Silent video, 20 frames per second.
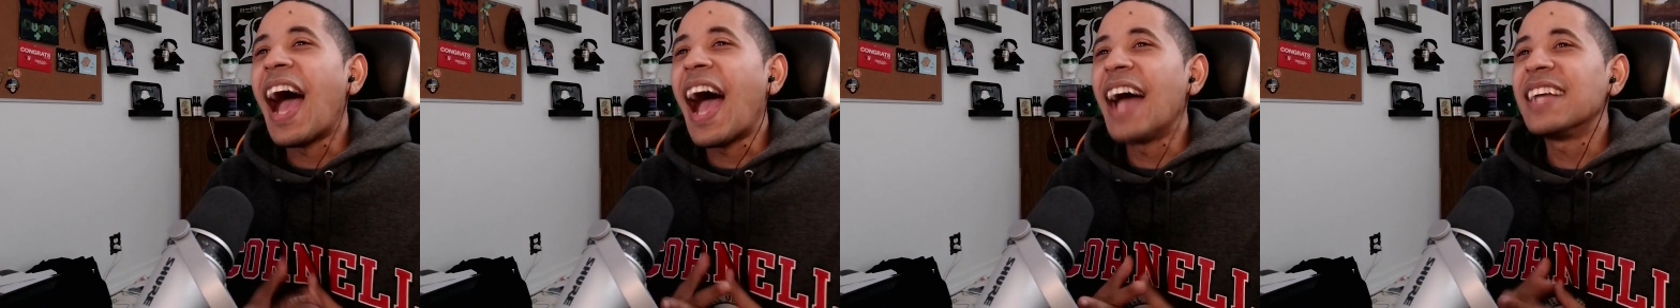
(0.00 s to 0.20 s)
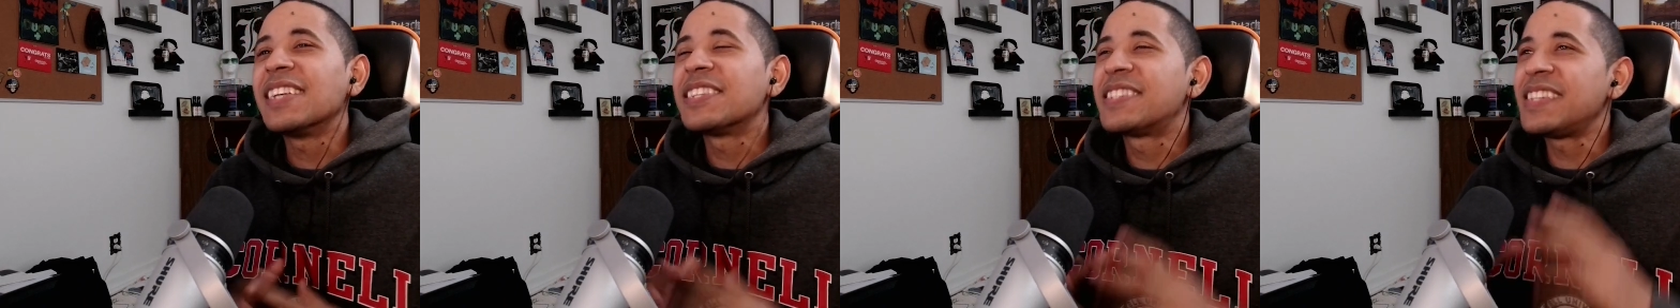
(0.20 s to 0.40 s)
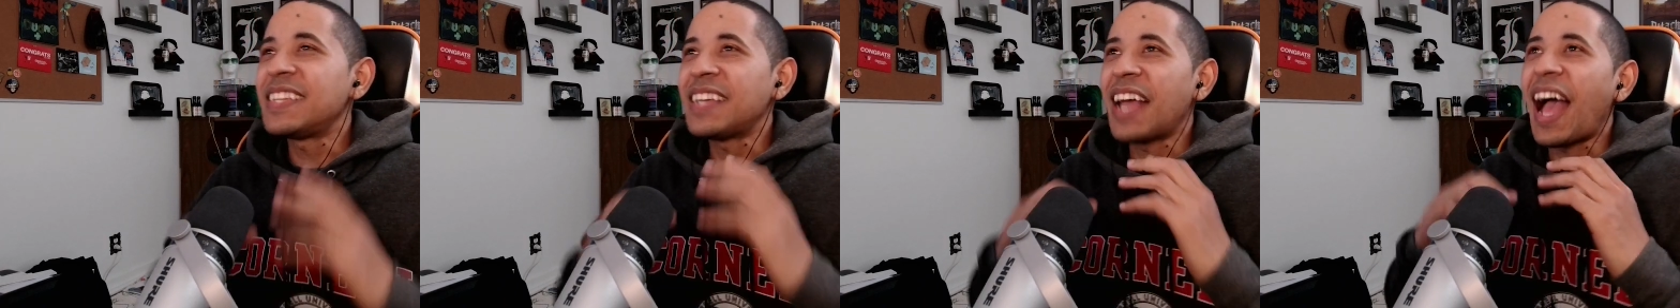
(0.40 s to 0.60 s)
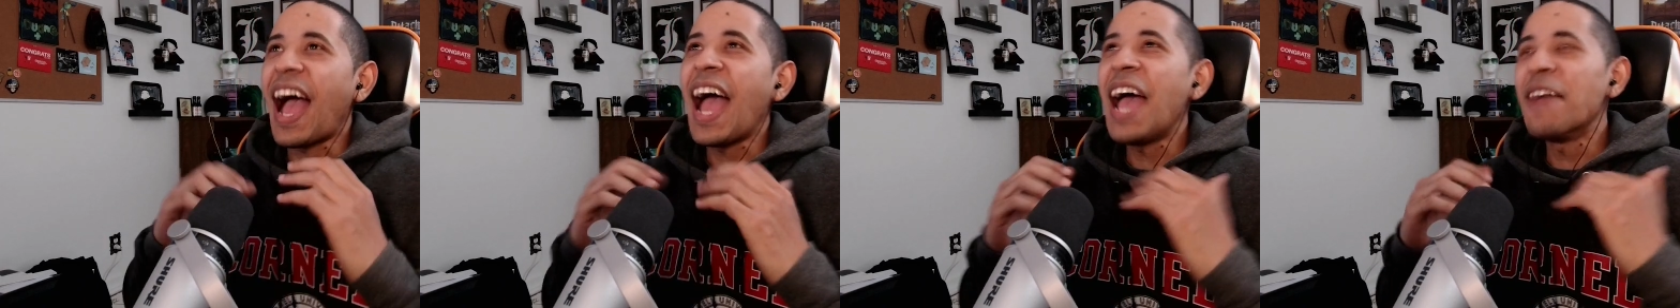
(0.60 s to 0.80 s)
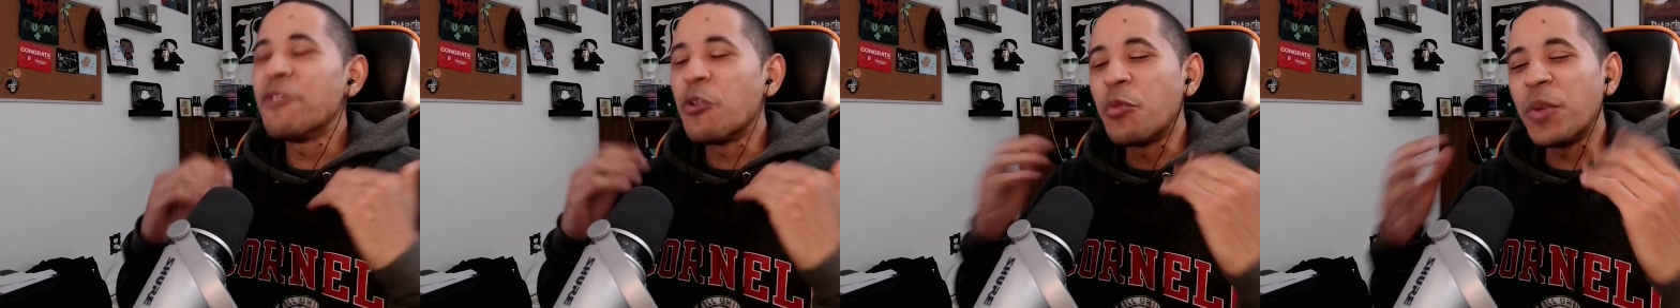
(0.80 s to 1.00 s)
I
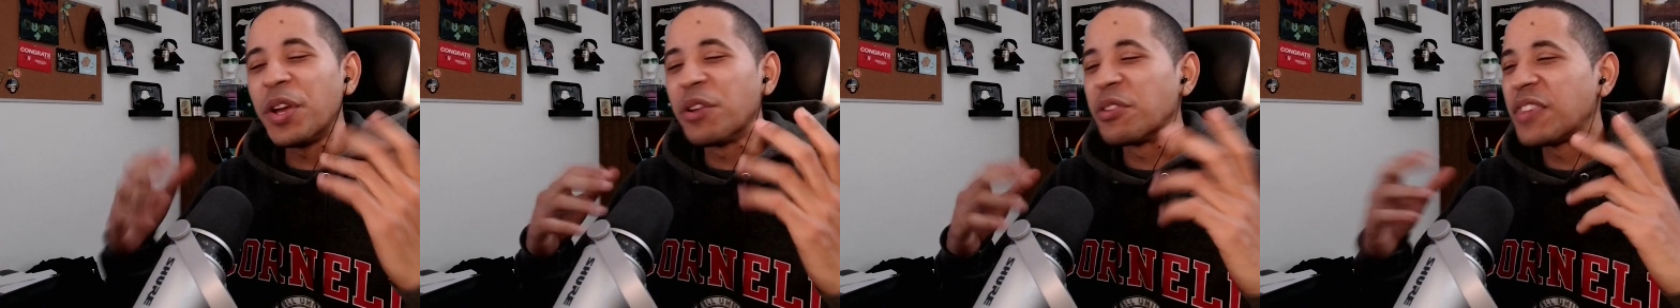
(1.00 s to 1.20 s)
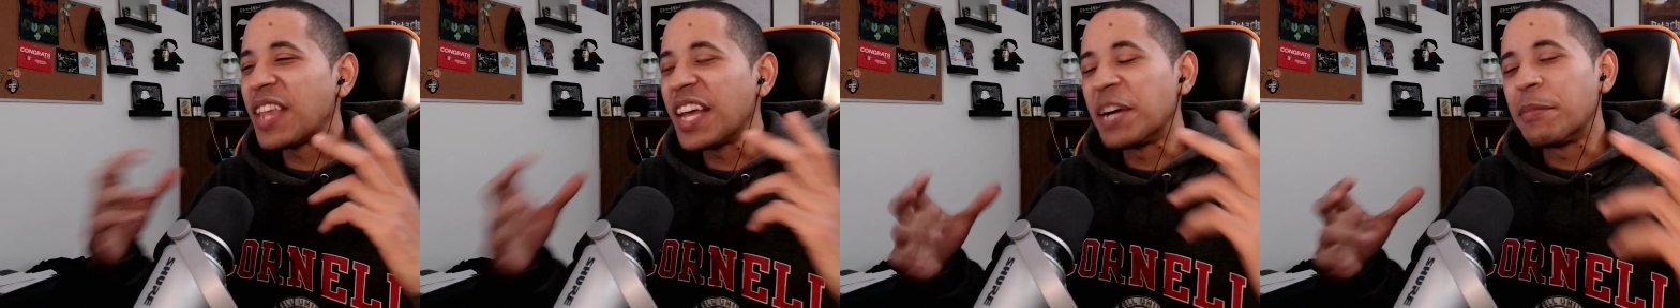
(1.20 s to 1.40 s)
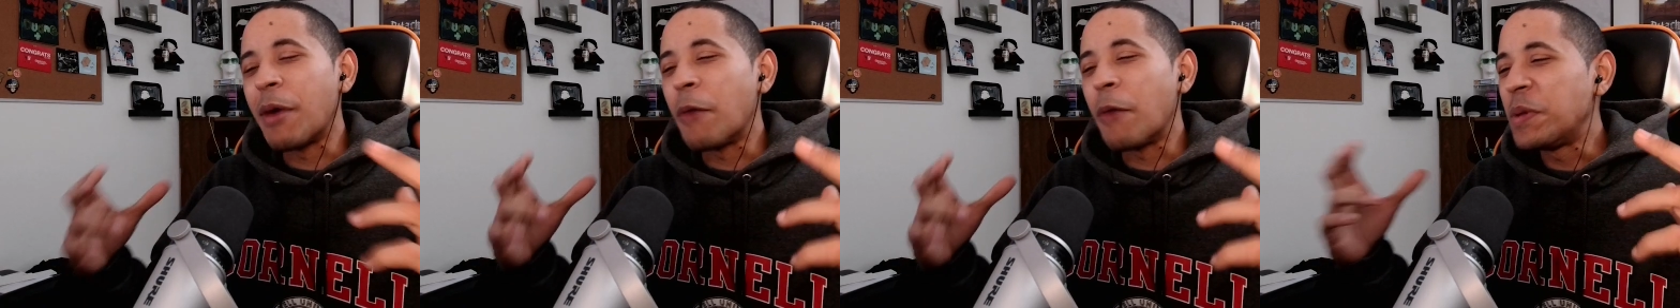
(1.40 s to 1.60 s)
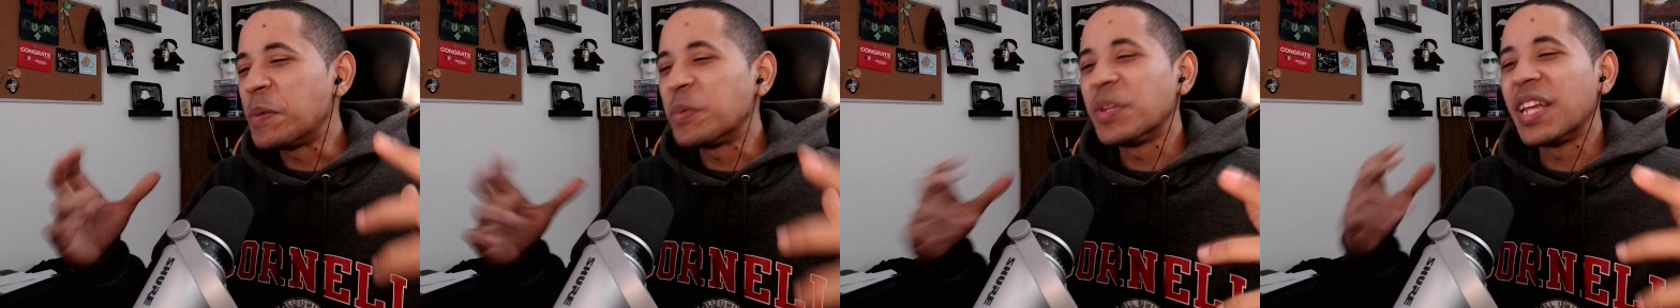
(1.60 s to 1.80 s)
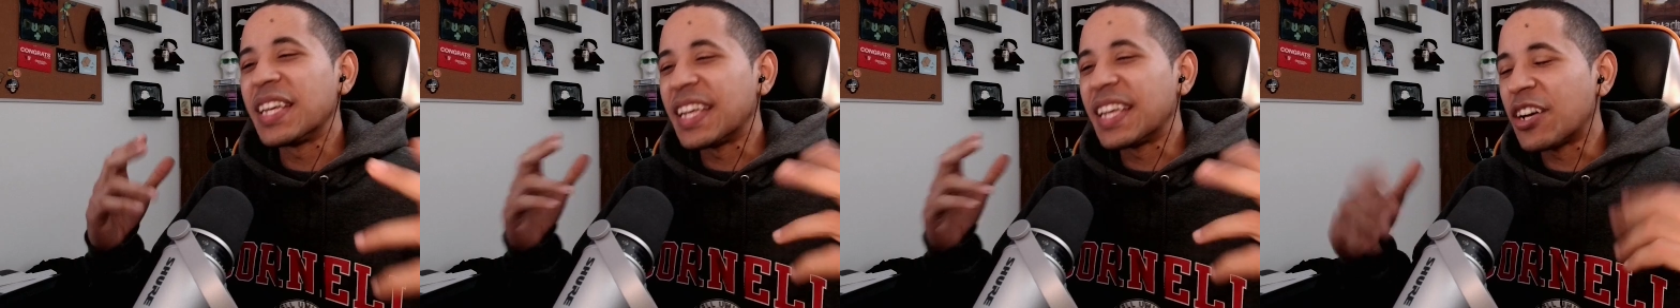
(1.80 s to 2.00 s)
have a weird thing about
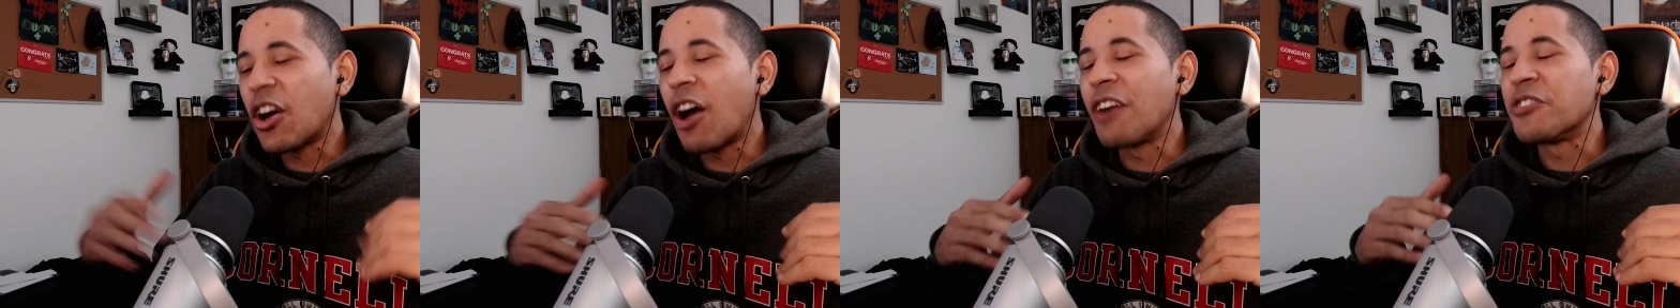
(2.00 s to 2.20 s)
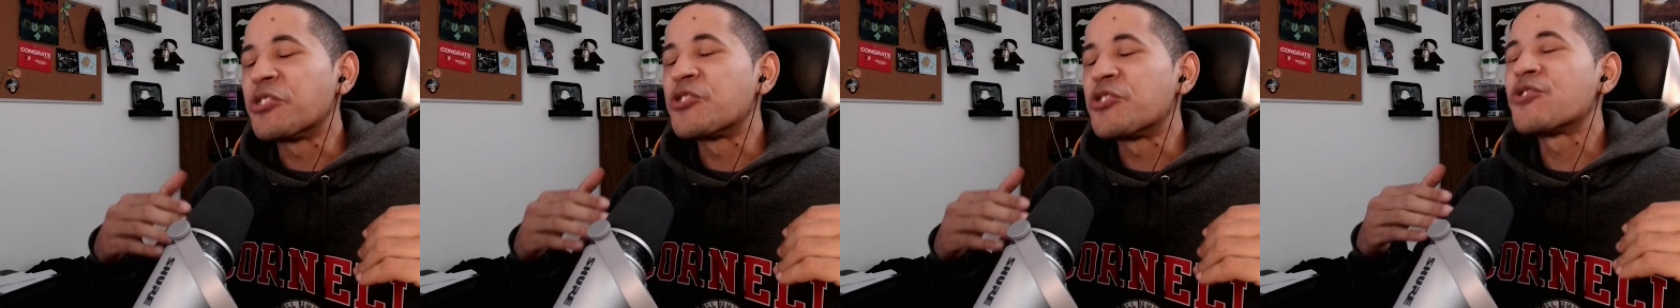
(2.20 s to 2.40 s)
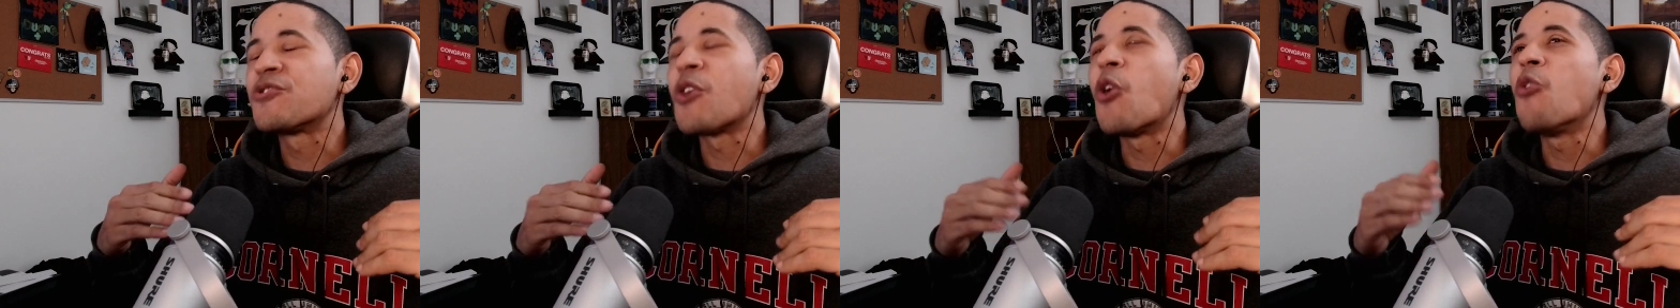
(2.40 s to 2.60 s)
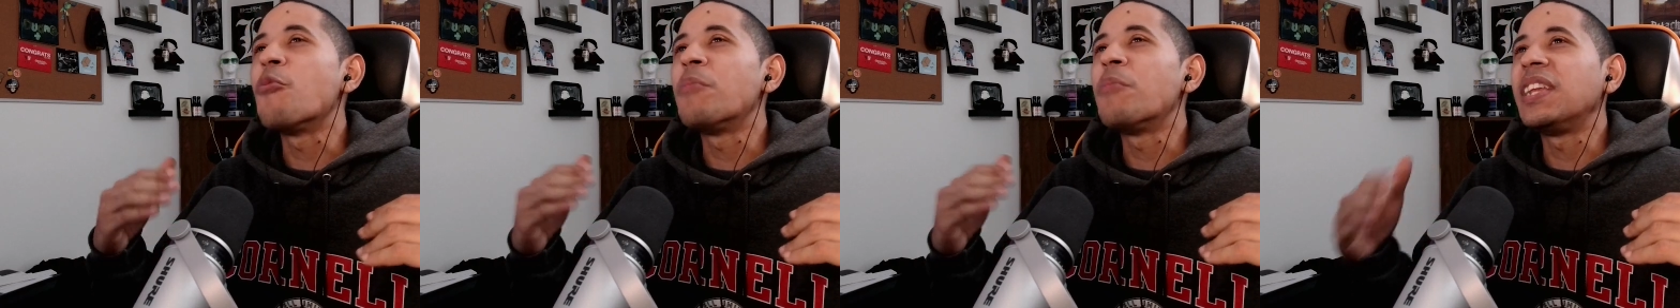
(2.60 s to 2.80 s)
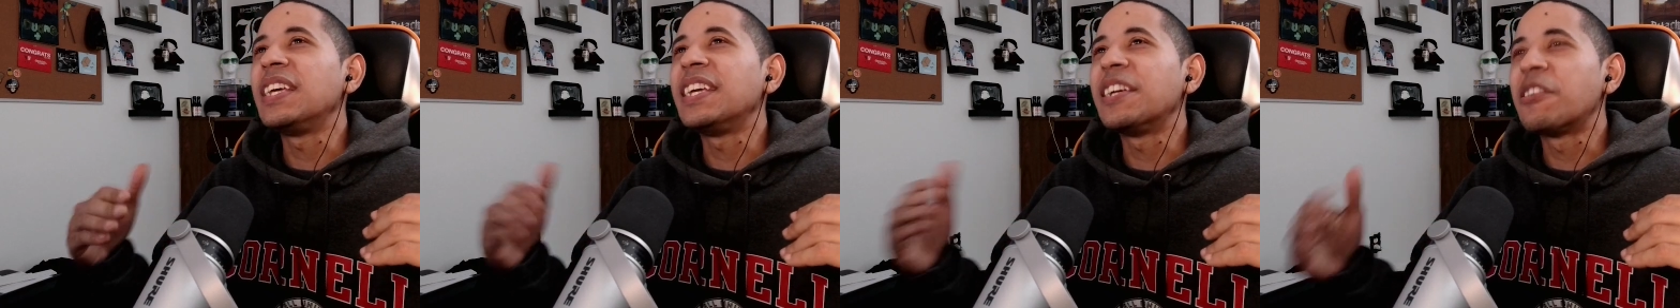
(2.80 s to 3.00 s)
people that get caught so
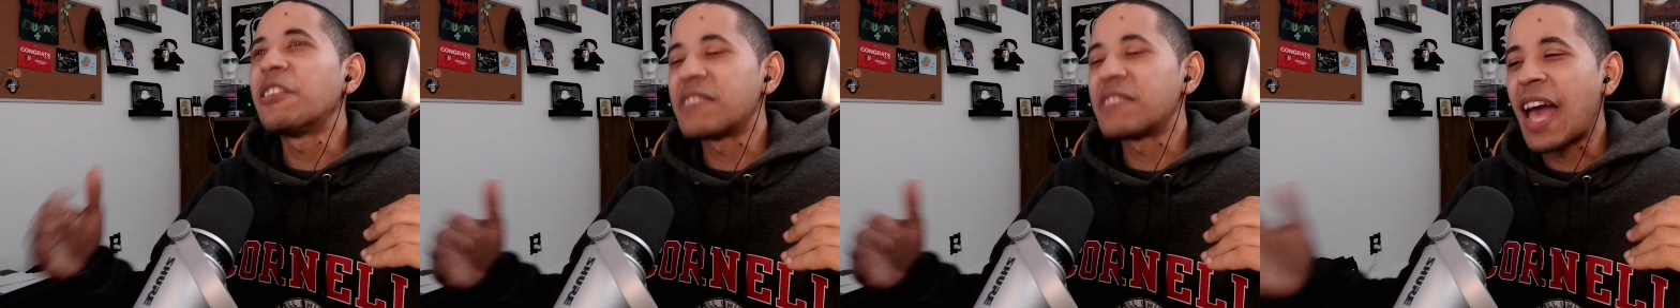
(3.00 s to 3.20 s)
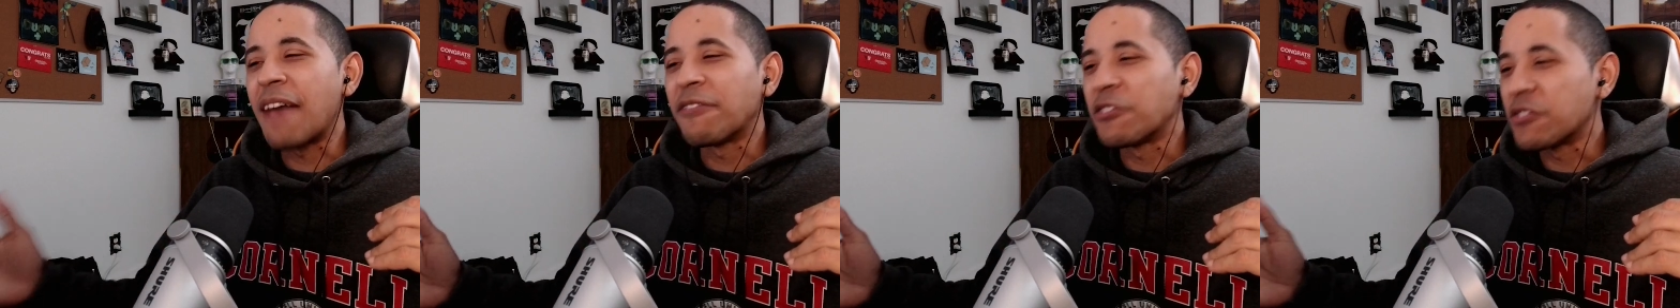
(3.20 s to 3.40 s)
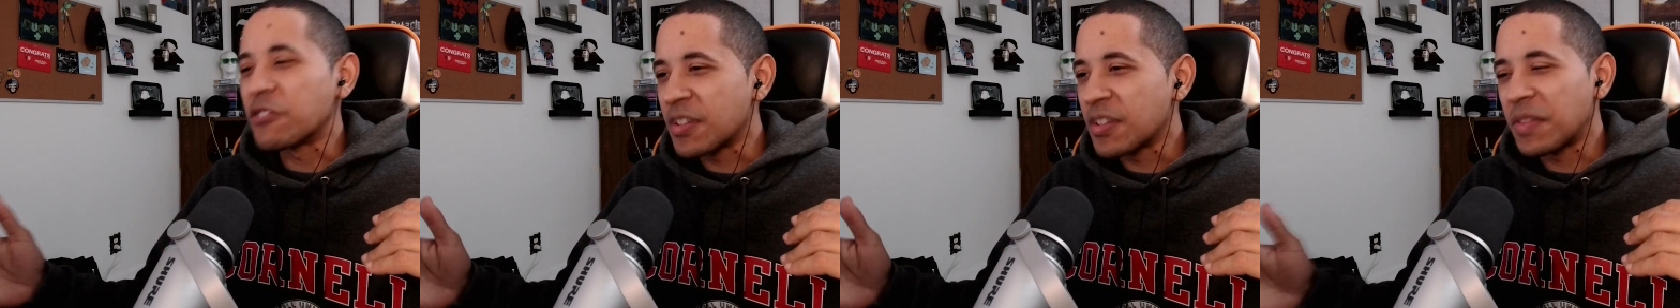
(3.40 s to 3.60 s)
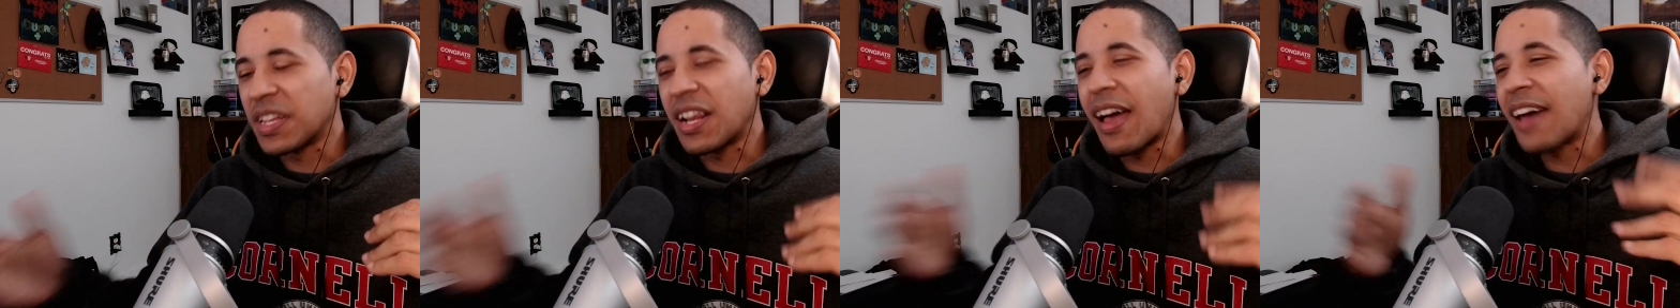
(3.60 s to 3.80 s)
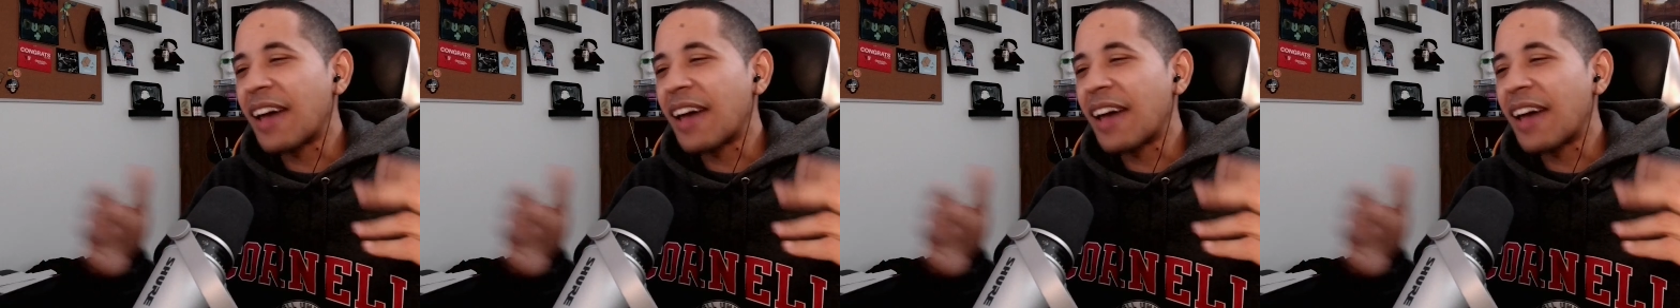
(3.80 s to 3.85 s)
many years after something.